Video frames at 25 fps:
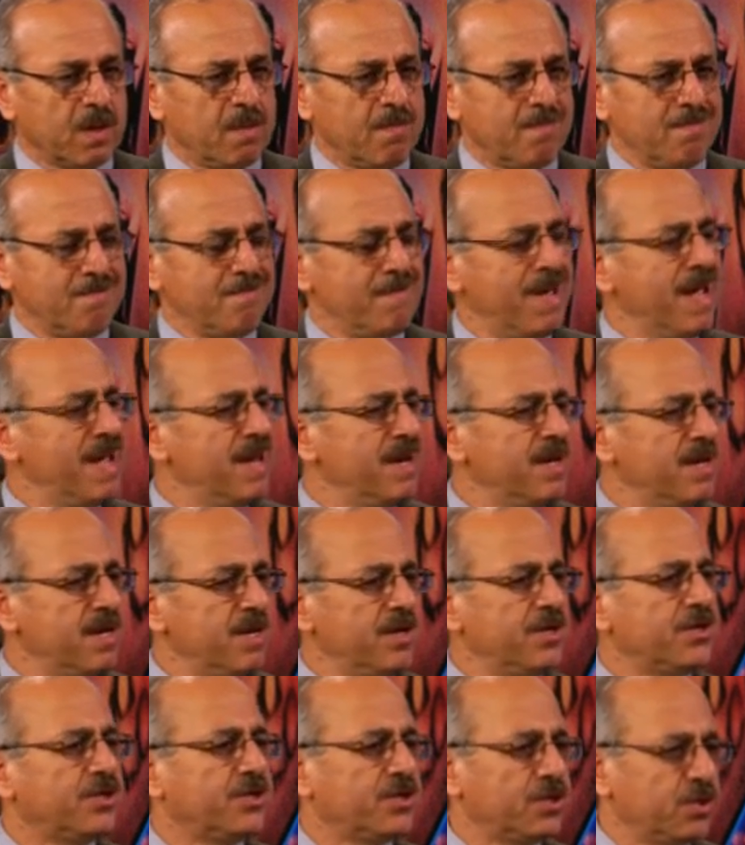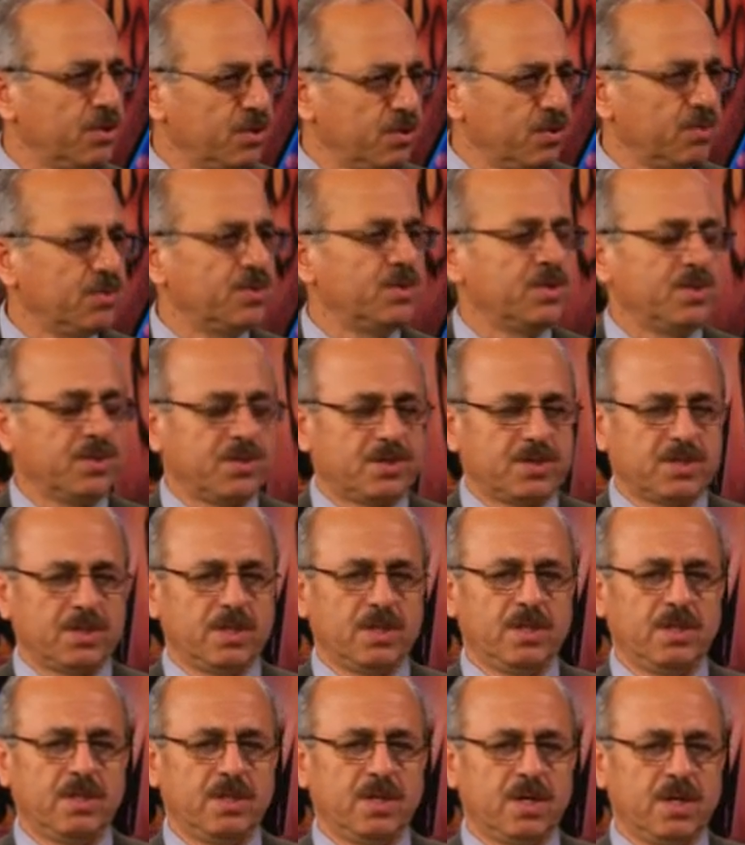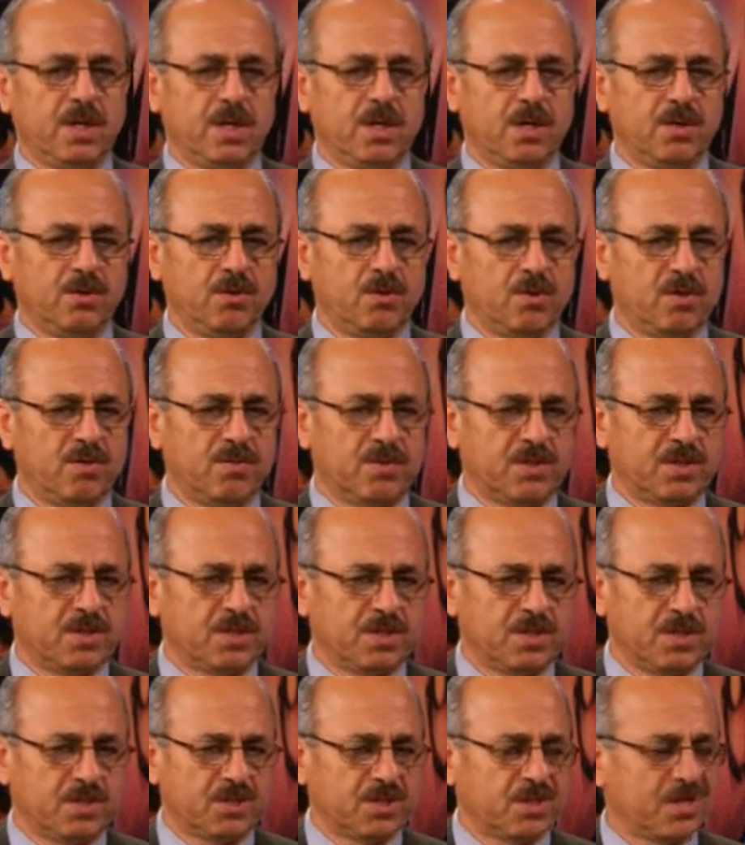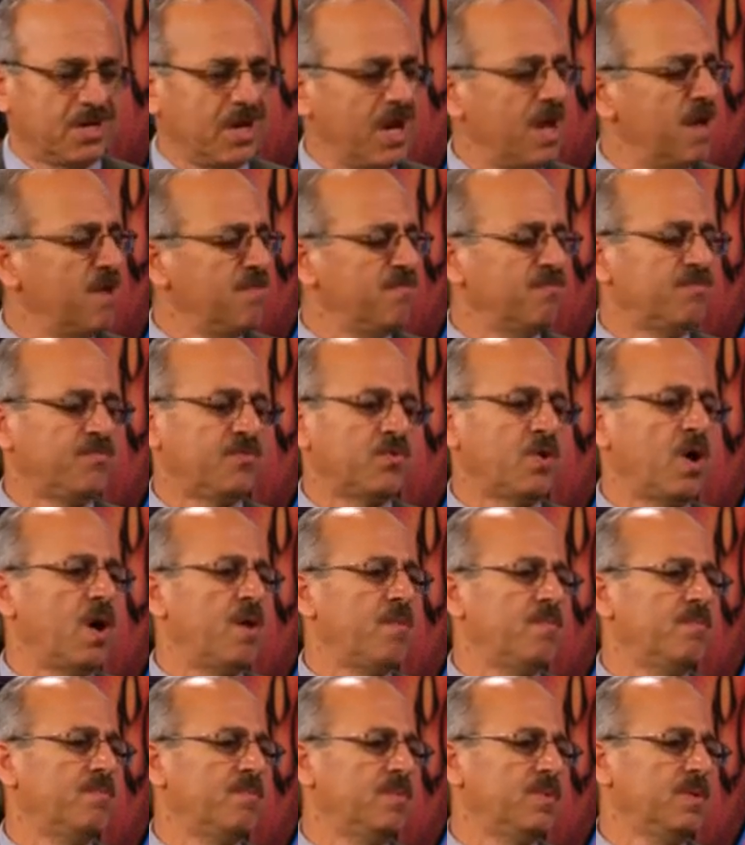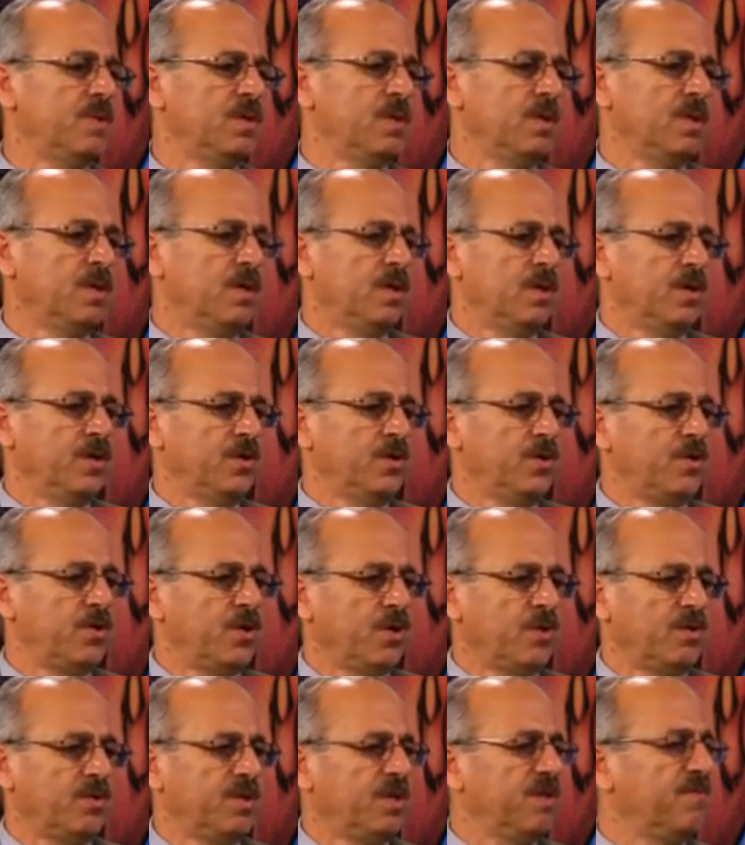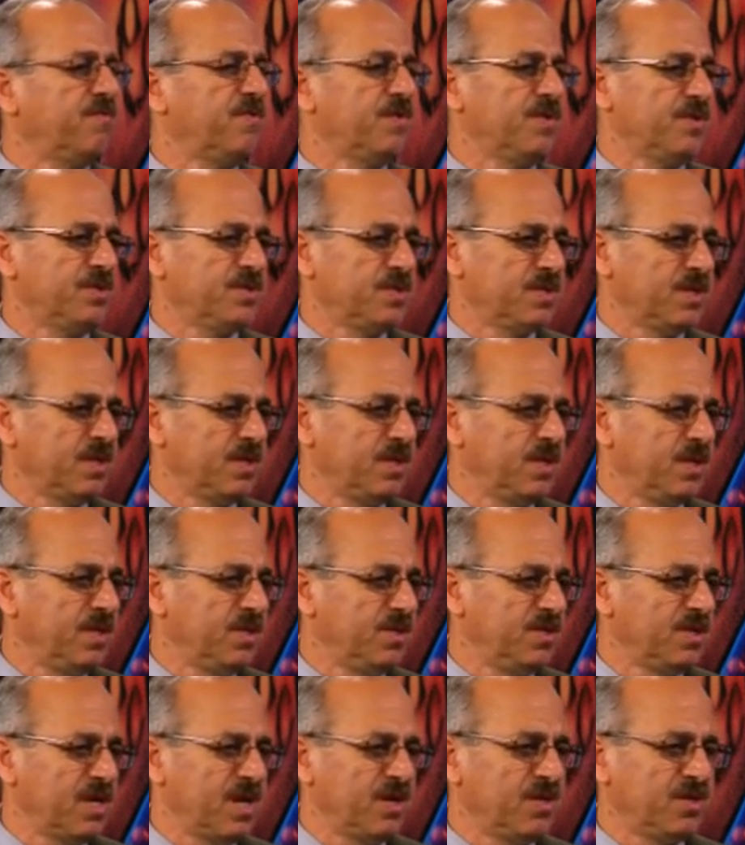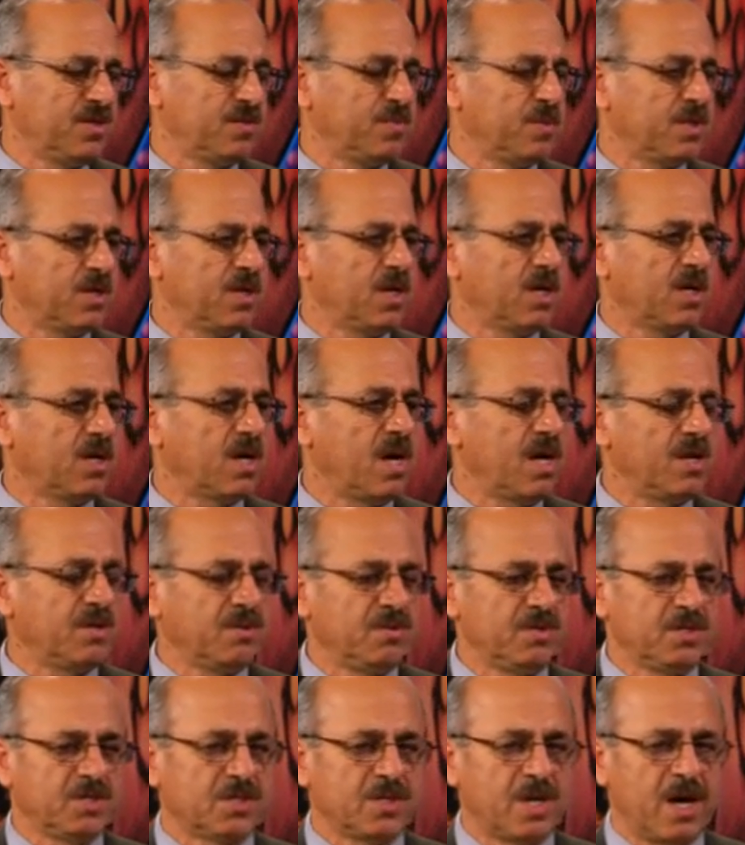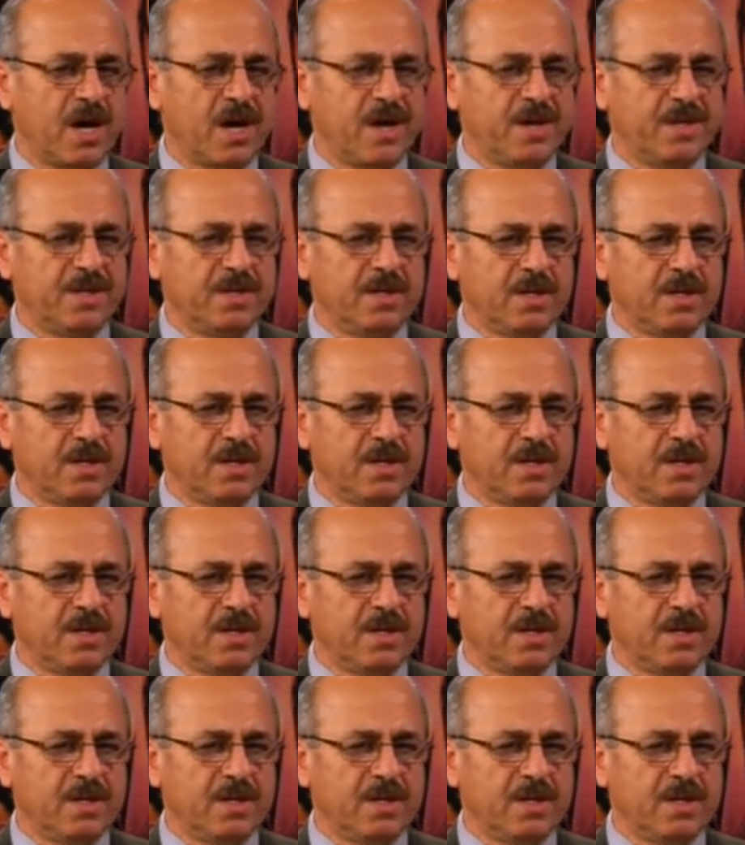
Many students in the universities came from, different cities and especially countryside.